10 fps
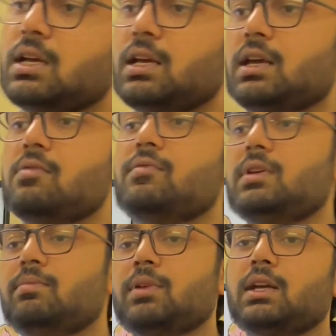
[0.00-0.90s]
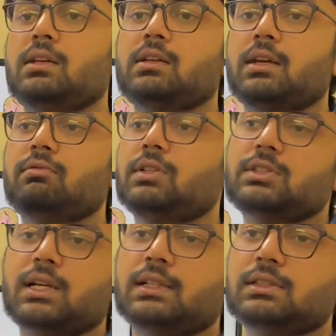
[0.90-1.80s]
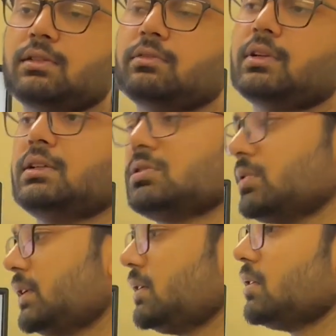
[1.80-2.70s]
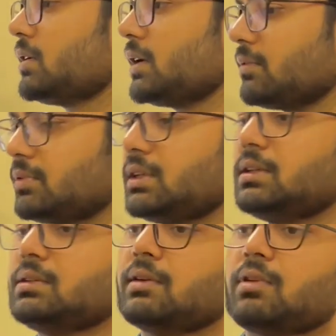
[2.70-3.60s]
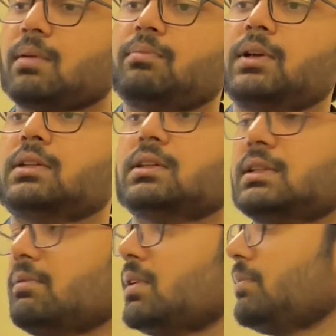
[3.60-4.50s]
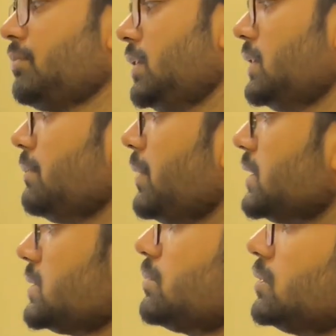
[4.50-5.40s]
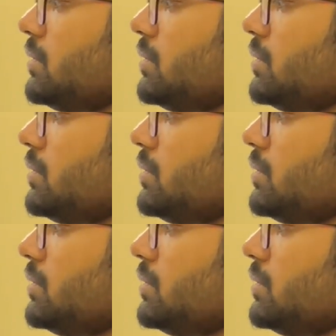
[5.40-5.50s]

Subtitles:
every brain, every child is different, so every development, the development depends upon